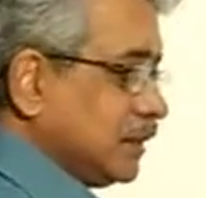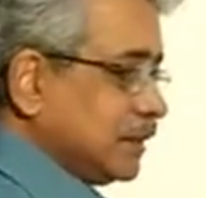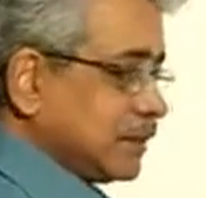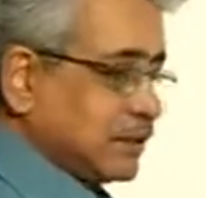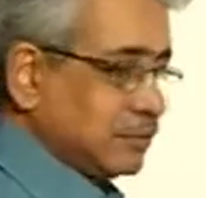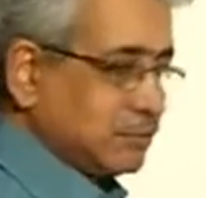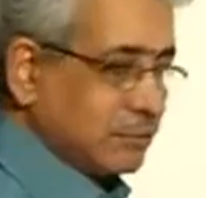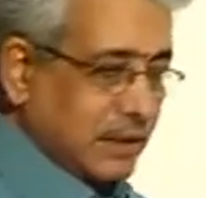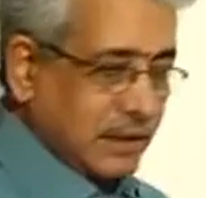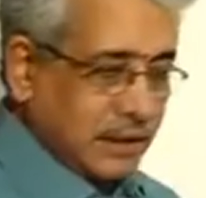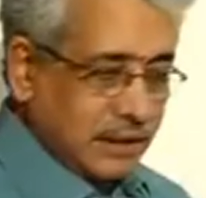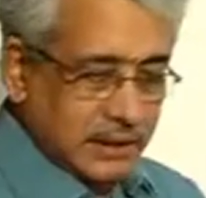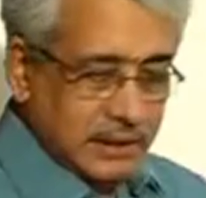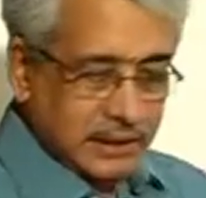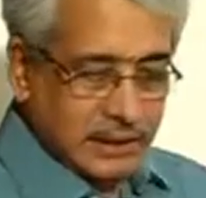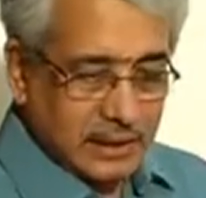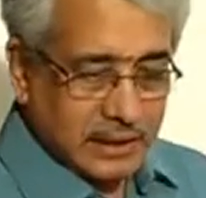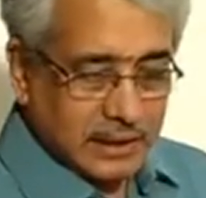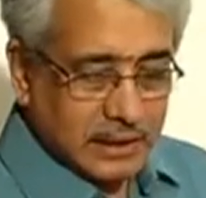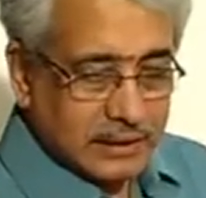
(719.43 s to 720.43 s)

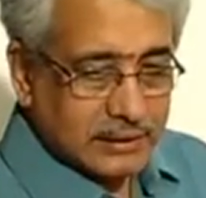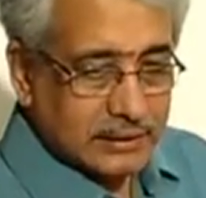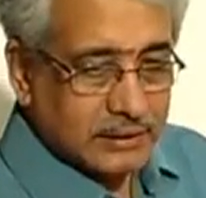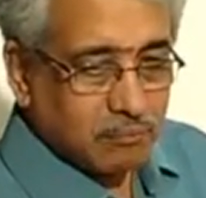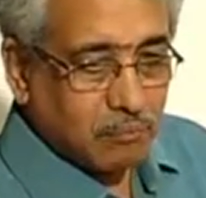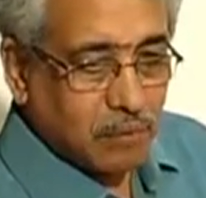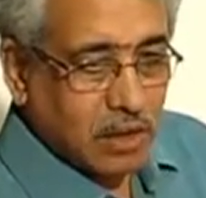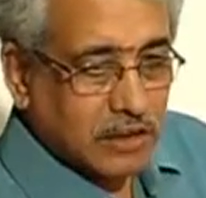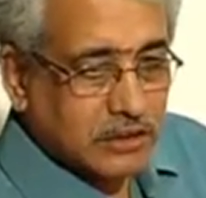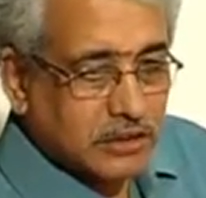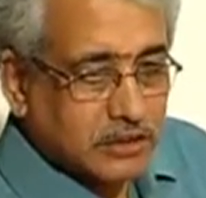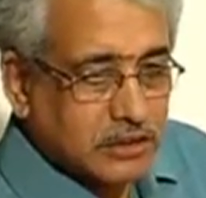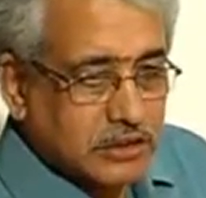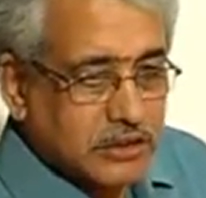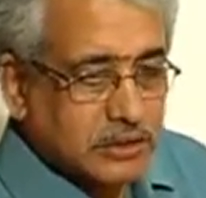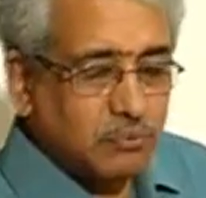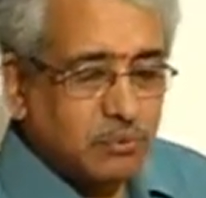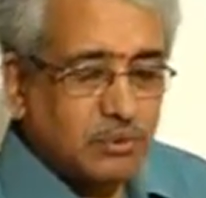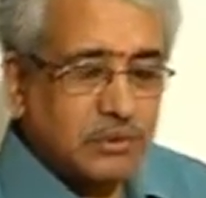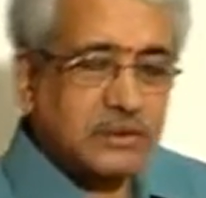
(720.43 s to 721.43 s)
Similarly, the mass
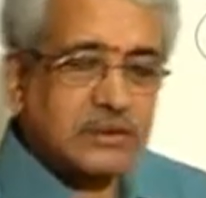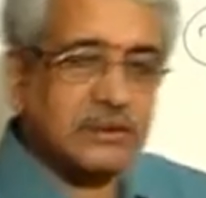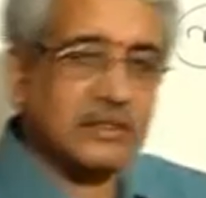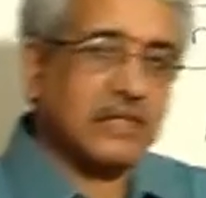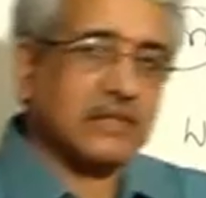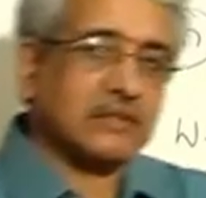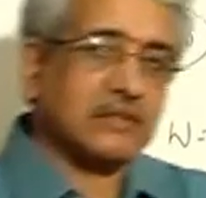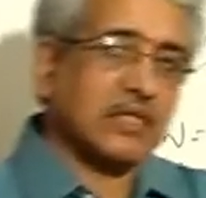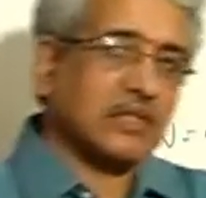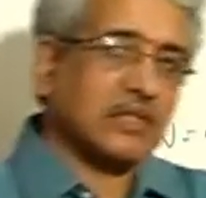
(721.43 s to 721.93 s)
distribution in the earth